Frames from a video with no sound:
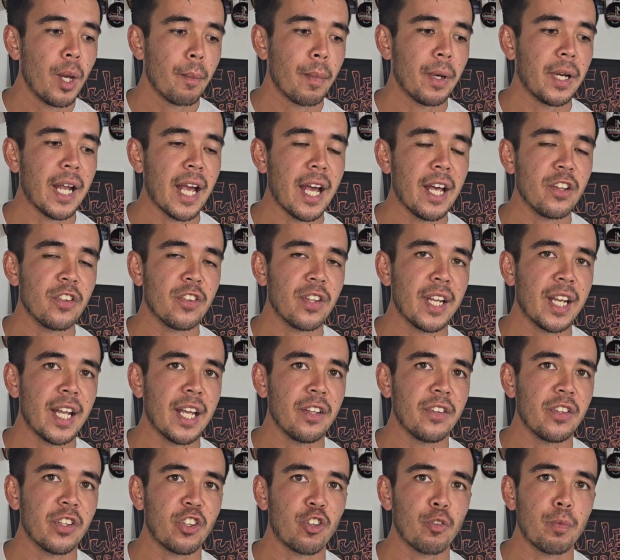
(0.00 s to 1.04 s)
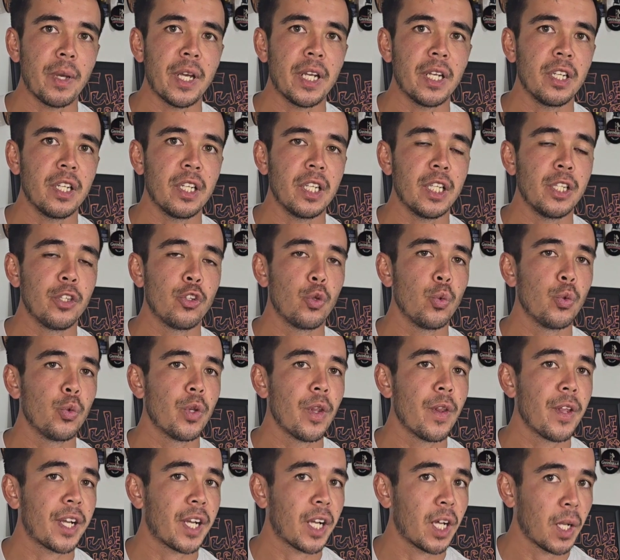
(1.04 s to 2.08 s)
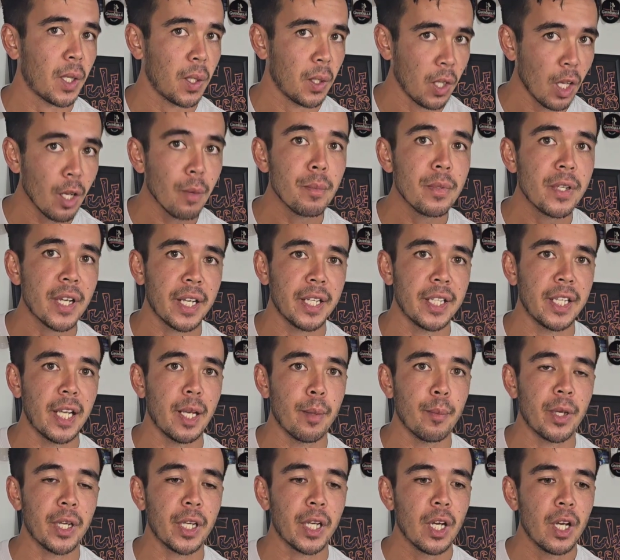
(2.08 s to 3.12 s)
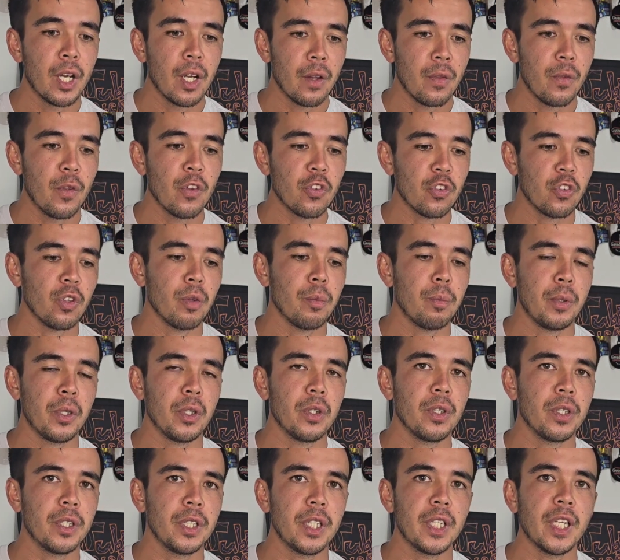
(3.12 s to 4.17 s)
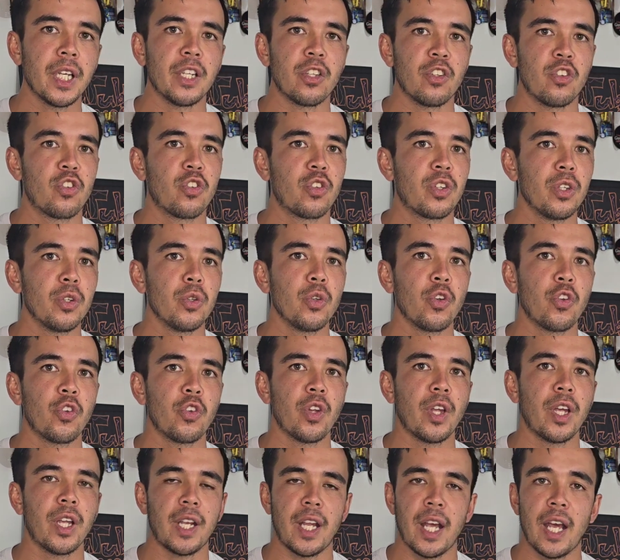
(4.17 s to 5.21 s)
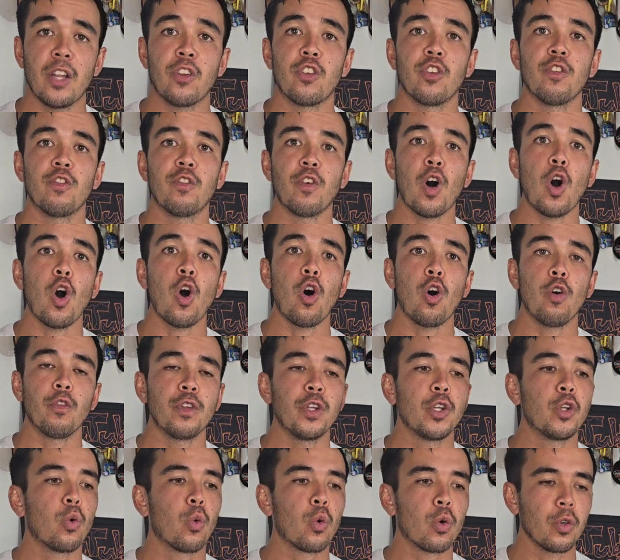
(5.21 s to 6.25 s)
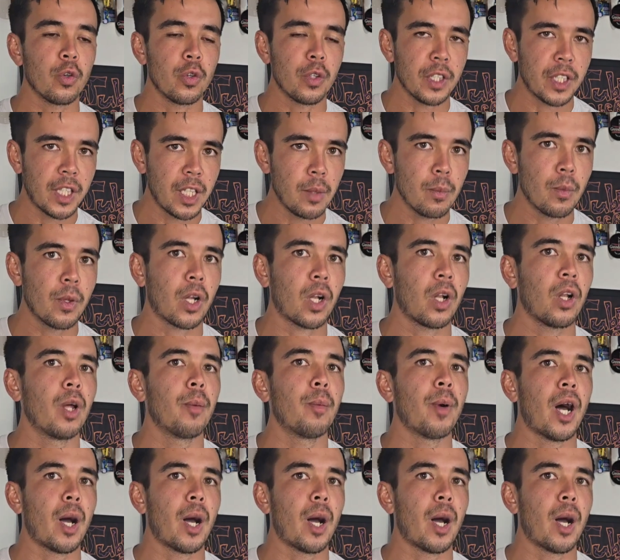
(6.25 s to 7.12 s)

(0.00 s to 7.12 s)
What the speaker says: But as that has expanded into the club dynamic, this ability and skill set has evolved in order to keep the club